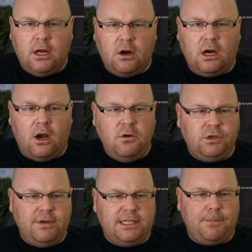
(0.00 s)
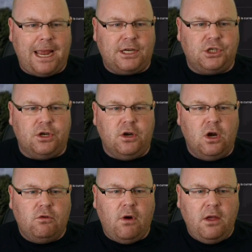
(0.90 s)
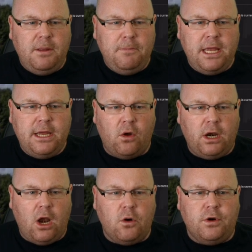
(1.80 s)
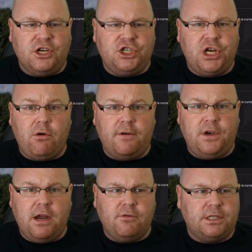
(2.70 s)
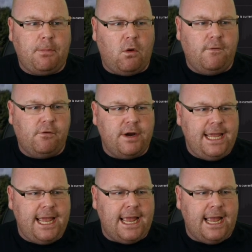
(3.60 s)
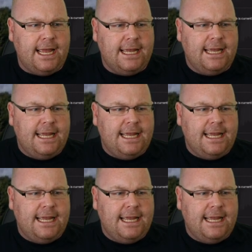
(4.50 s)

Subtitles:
on closer inspection, rather than being on loan at Sheriff Tiraspol for a year,